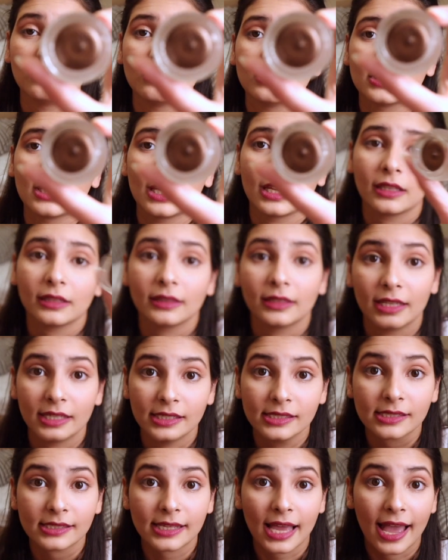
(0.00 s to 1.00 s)
using
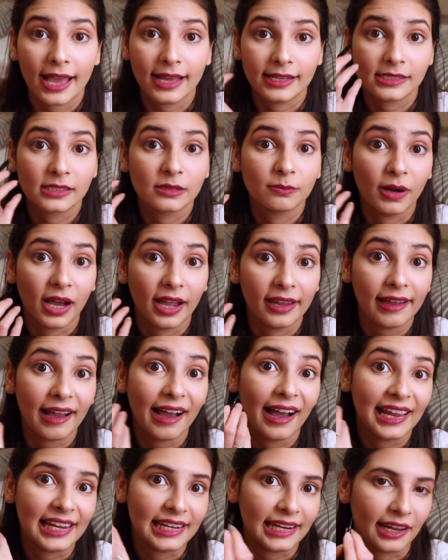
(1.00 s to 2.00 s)
this as my
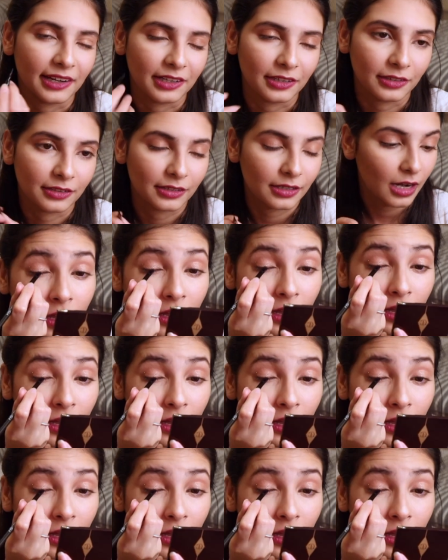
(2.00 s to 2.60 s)
eyeliner.